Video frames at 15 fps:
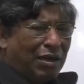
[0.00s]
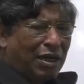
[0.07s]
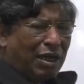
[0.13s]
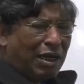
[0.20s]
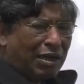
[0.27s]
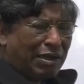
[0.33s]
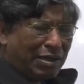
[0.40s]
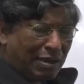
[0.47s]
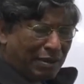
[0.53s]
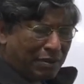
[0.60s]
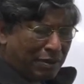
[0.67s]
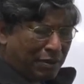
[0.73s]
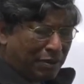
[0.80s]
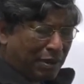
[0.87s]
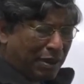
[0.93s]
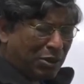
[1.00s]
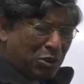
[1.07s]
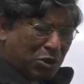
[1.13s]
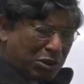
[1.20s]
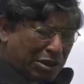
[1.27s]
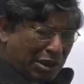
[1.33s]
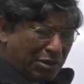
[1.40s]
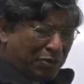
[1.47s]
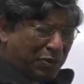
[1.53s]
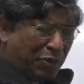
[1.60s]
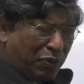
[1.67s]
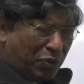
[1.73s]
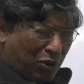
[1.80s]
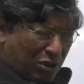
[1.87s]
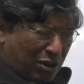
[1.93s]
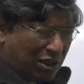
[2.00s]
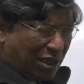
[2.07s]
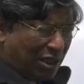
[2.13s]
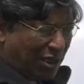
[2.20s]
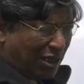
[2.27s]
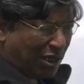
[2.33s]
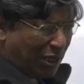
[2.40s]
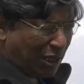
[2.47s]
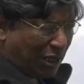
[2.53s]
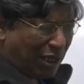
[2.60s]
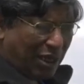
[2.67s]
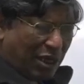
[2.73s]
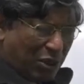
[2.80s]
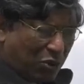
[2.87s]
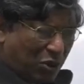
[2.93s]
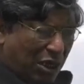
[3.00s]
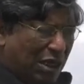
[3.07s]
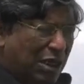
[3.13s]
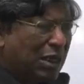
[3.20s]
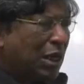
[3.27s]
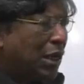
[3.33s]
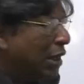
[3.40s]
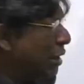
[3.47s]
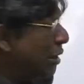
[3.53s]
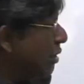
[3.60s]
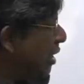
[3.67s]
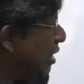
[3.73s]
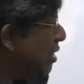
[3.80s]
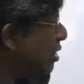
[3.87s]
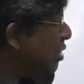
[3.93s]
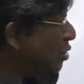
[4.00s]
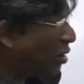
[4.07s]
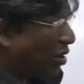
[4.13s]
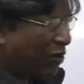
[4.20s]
used before the head word, that is called